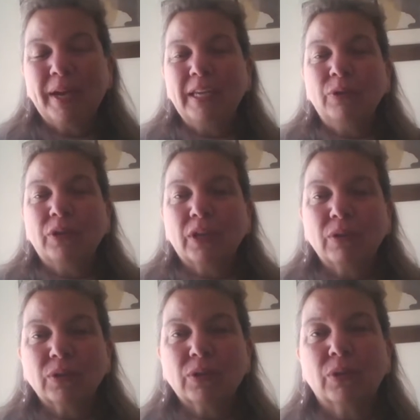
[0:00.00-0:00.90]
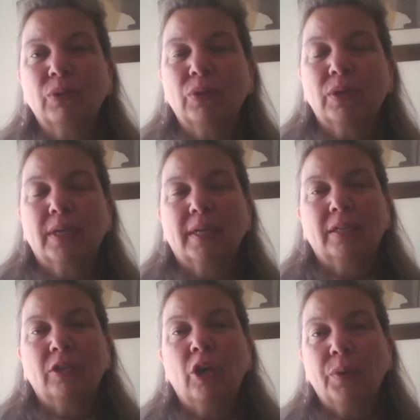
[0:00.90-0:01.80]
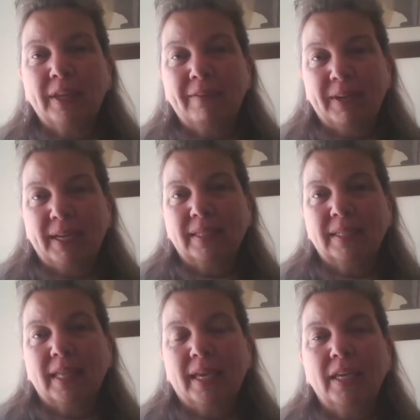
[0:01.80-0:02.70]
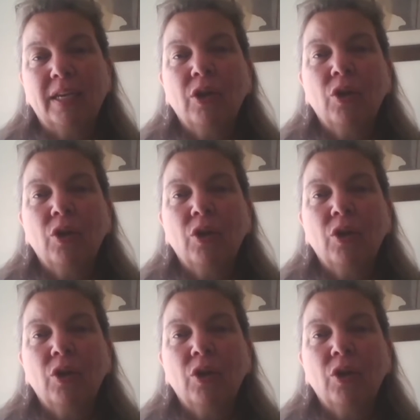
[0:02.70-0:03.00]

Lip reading: But you can also know in advance that